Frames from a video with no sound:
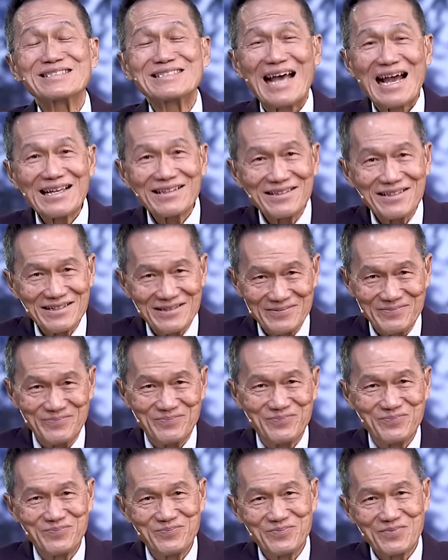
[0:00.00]
title
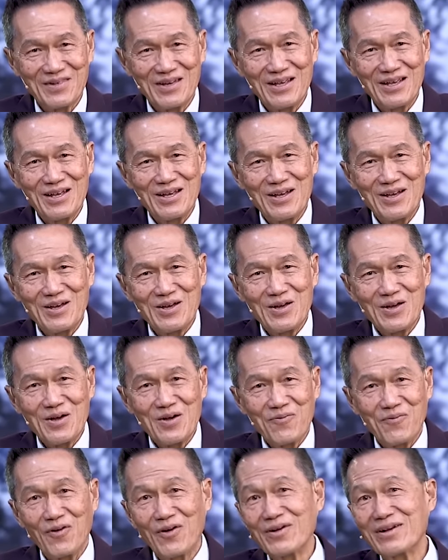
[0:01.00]

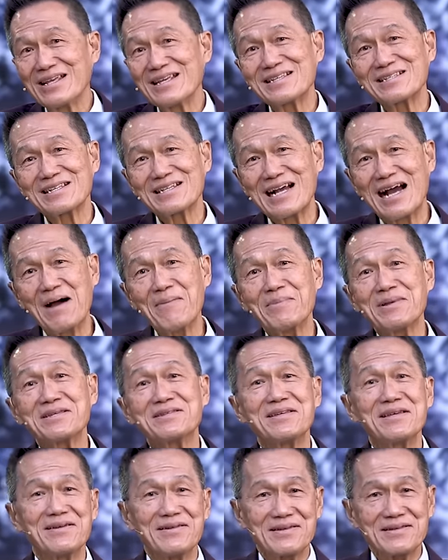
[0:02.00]
for this coming
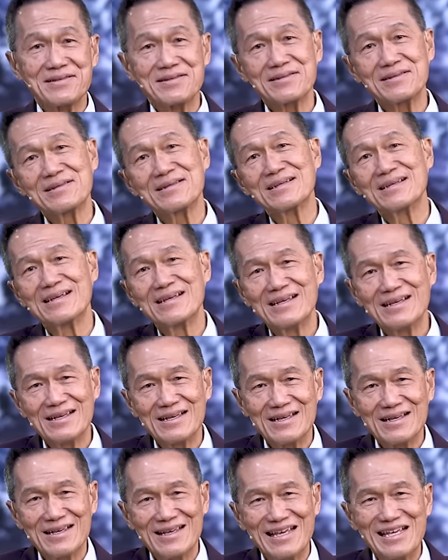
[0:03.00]
series
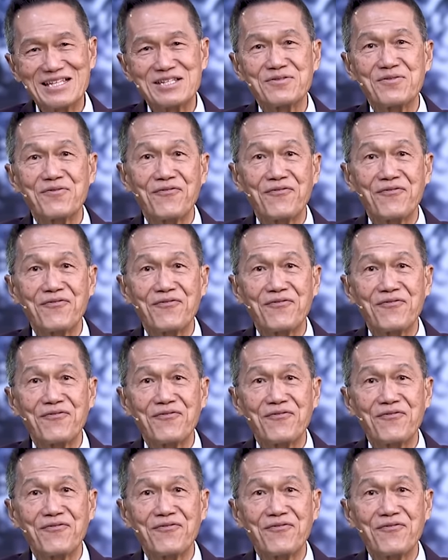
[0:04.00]
is